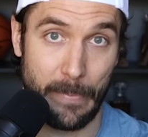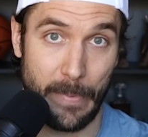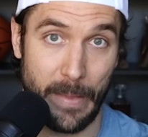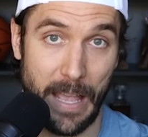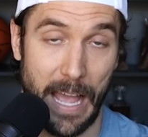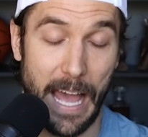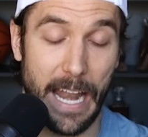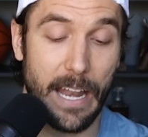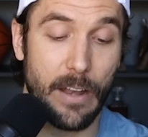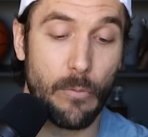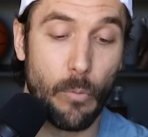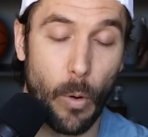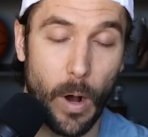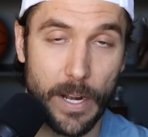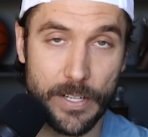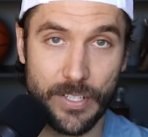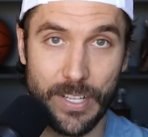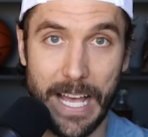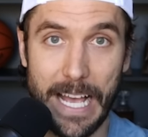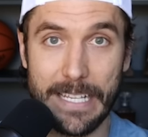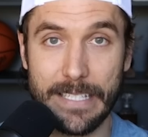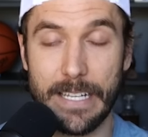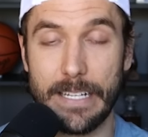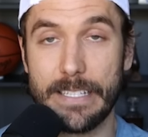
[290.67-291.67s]
I didn't watch
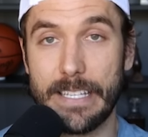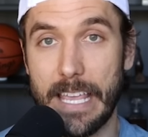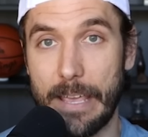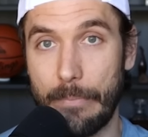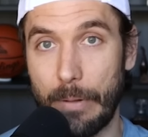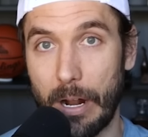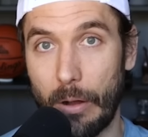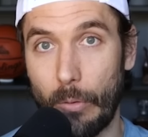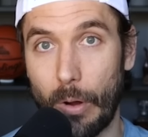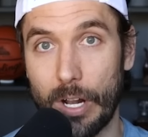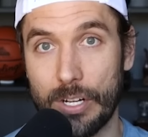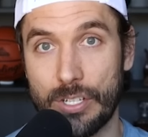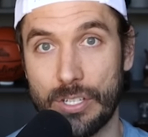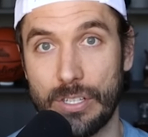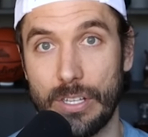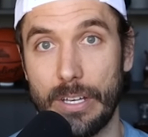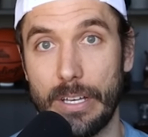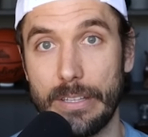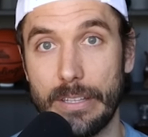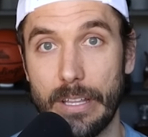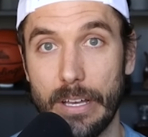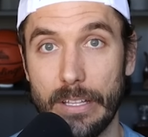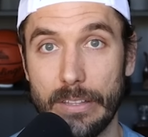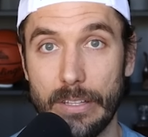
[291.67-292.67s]
last night's game, but I watched
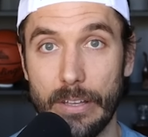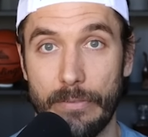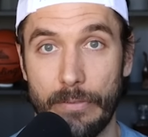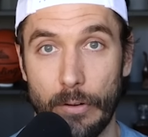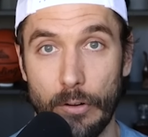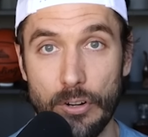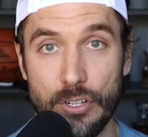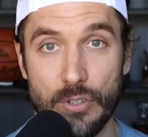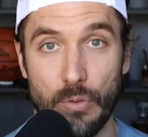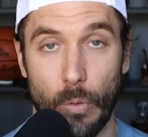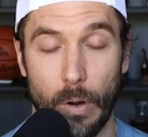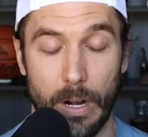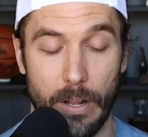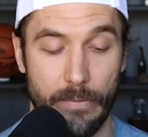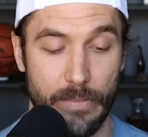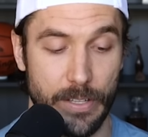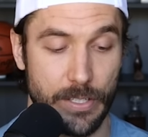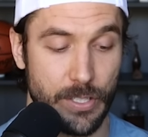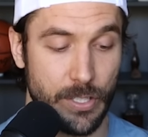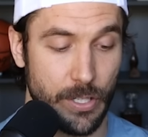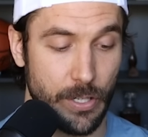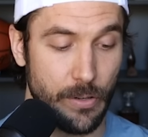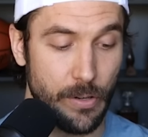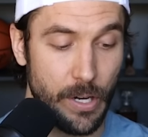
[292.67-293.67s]
the first one of the
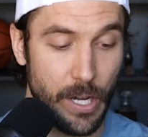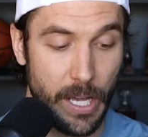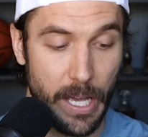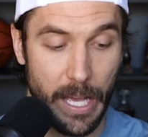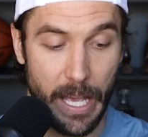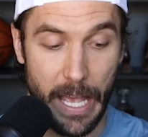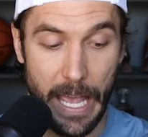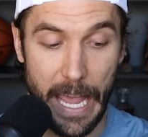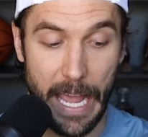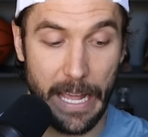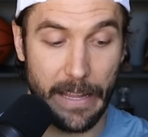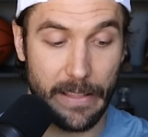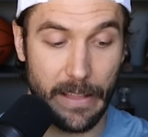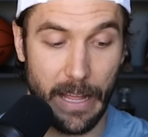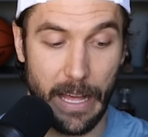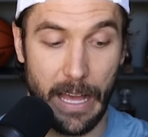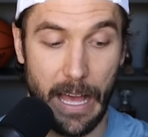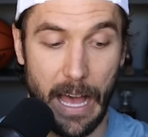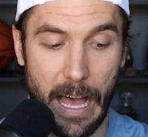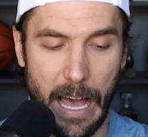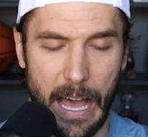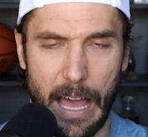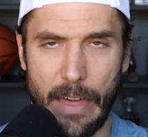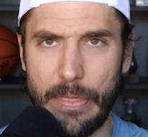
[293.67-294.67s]
two. And
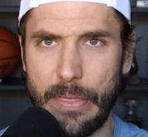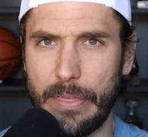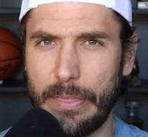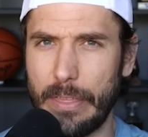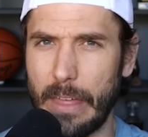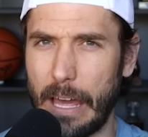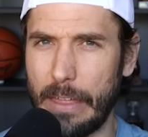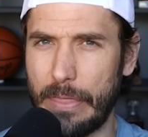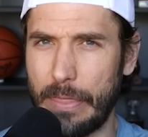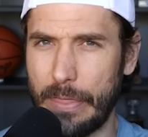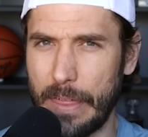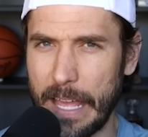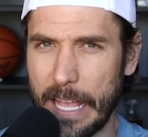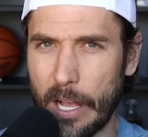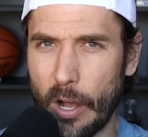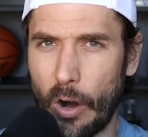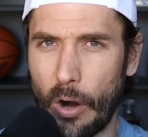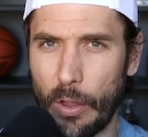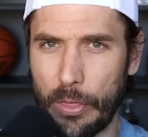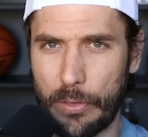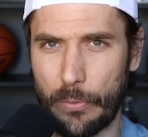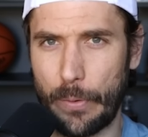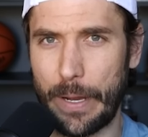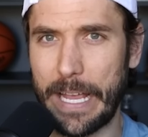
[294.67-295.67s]
I think
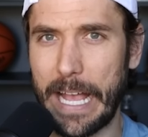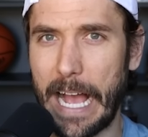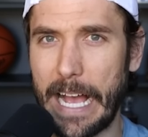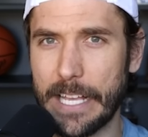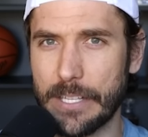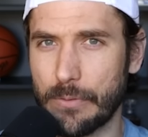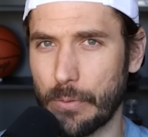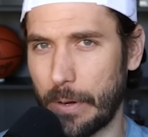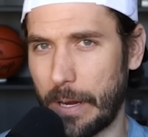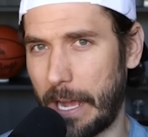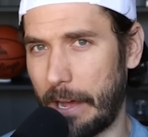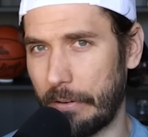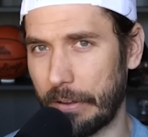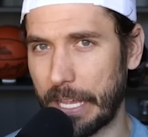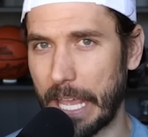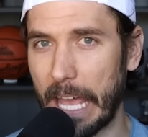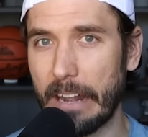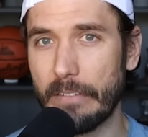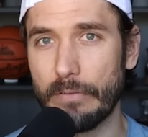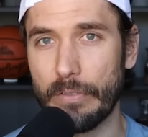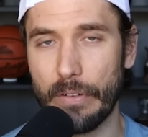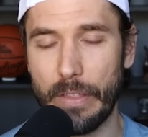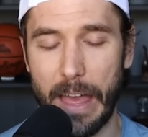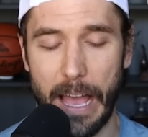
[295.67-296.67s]
all three guys were out
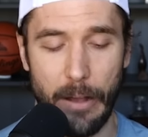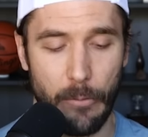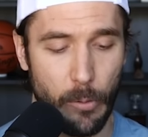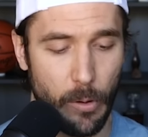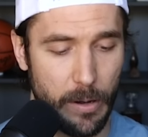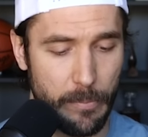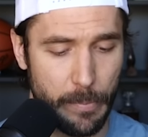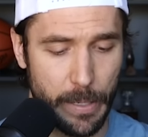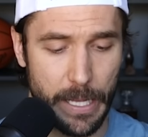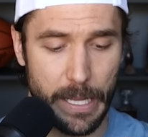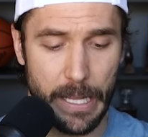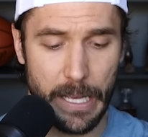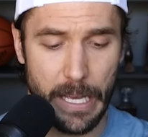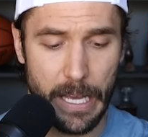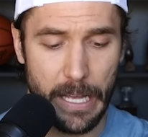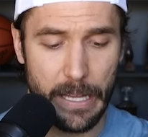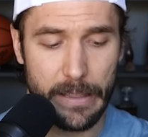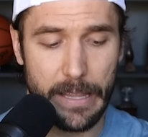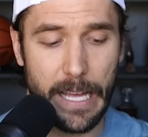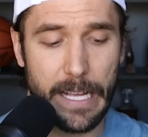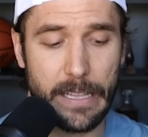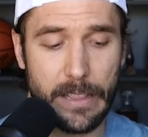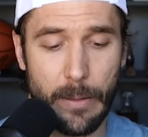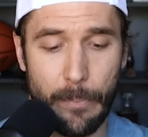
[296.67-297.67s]
again for that one. But,
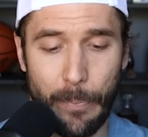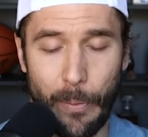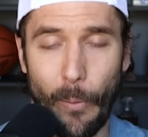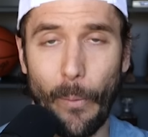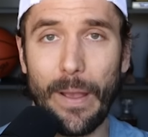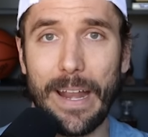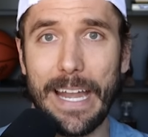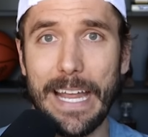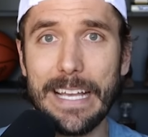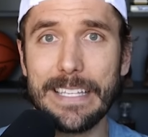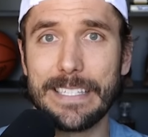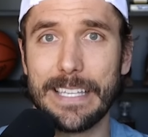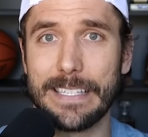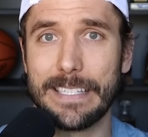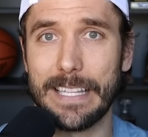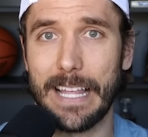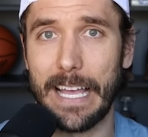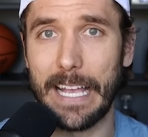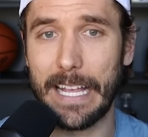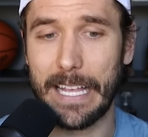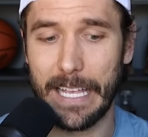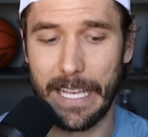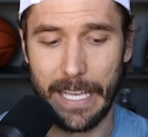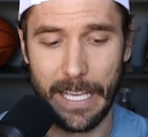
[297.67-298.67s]
like, the point is,
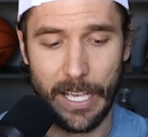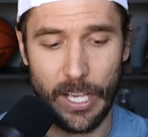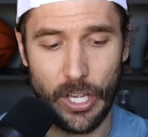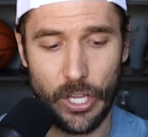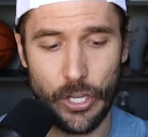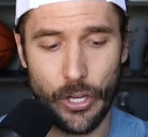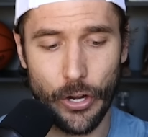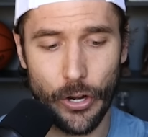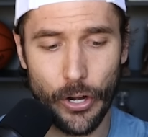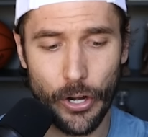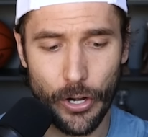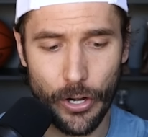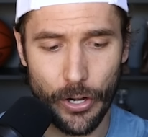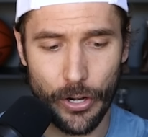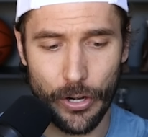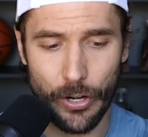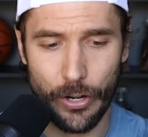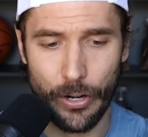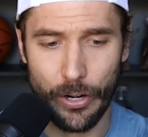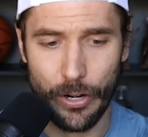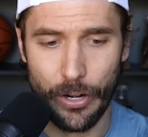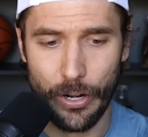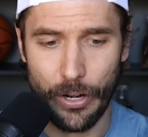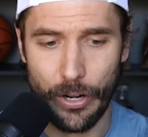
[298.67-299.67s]
like,
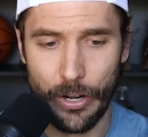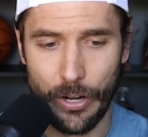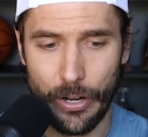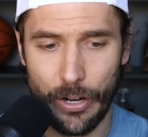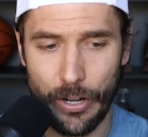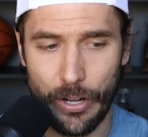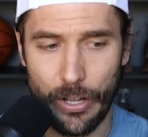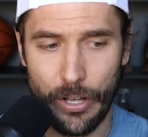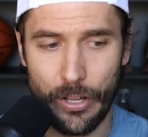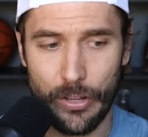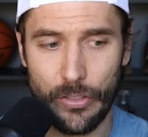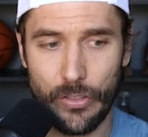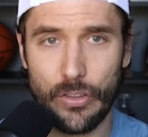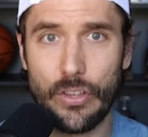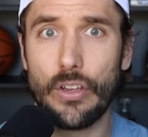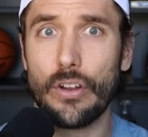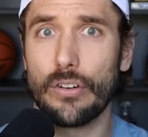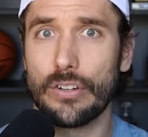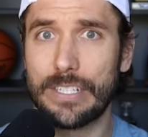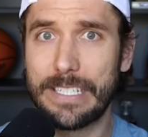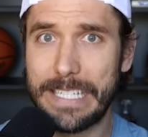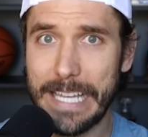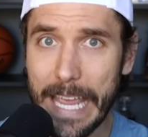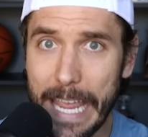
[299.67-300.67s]
you're
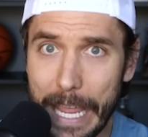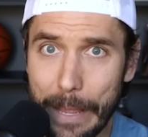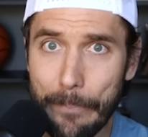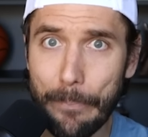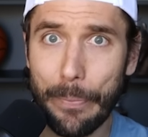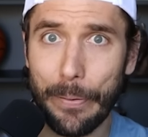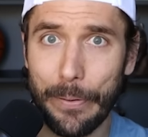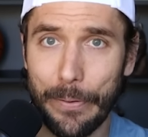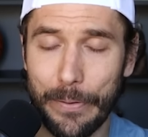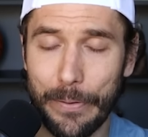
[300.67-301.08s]
You're deep.